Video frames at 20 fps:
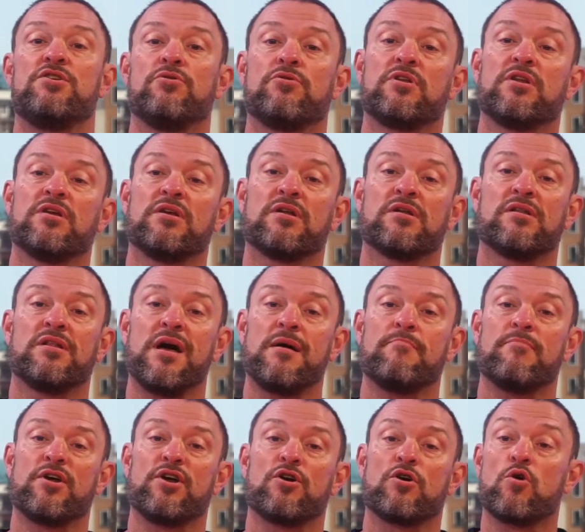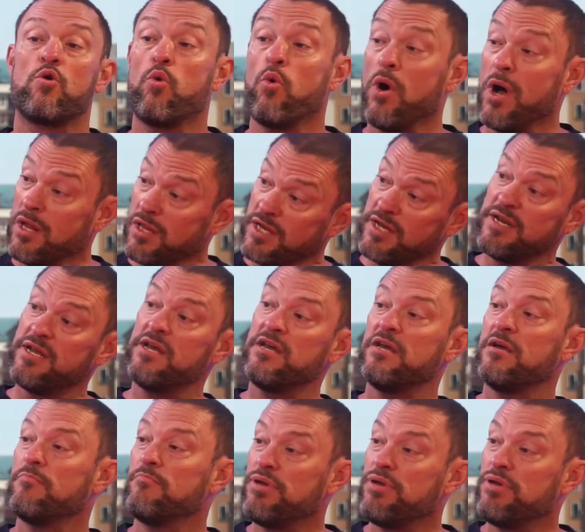you can get a lot better quality